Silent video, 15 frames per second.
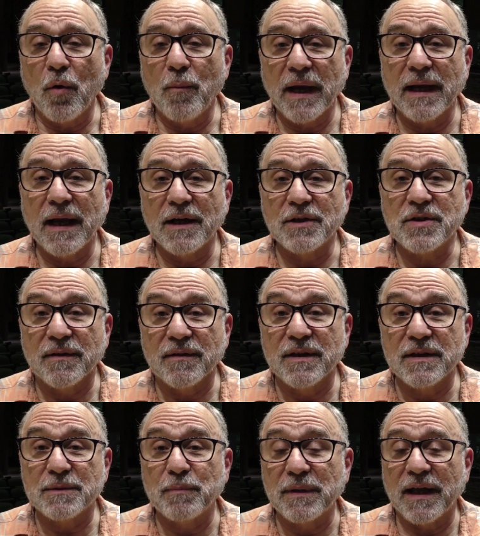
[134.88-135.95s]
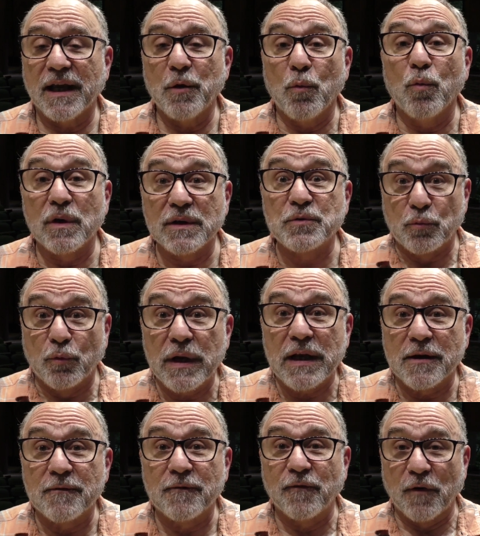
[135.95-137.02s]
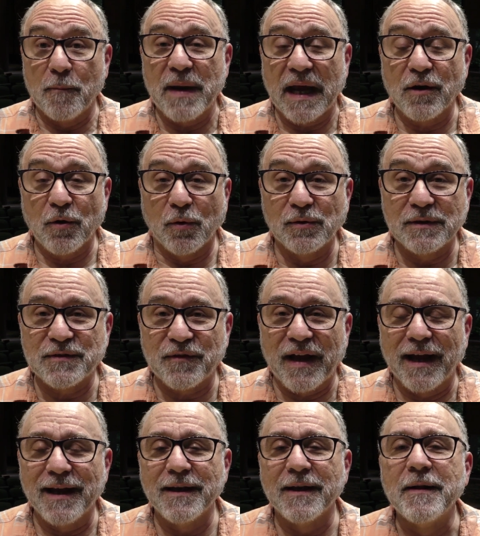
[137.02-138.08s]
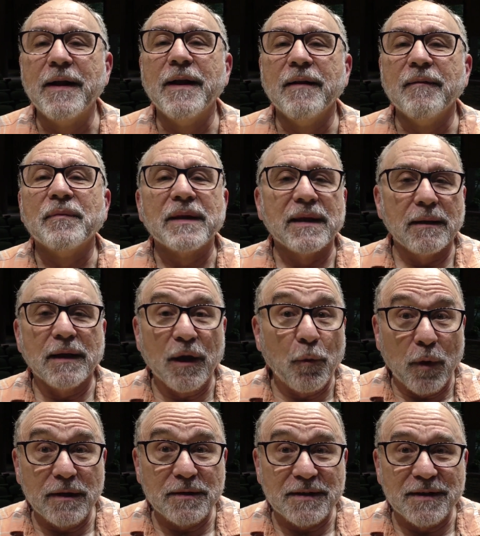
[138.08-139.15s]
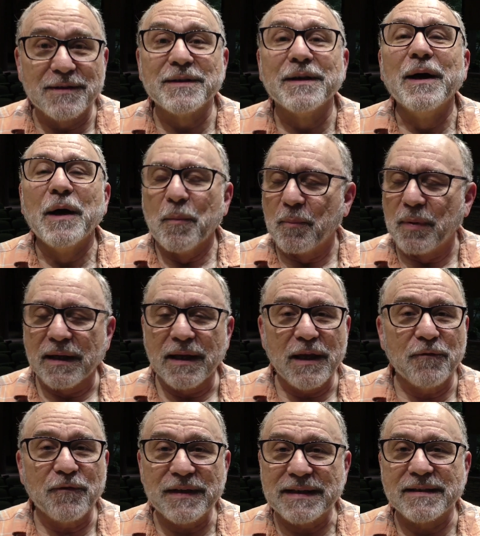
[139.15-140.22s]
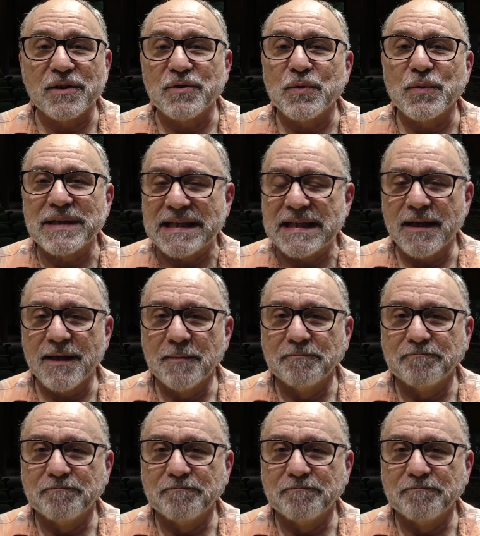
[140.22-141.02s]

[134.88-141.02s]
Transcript: oh my gosh, this play was written for Matt Holtzfein. It wasn't, but he fits it to a T.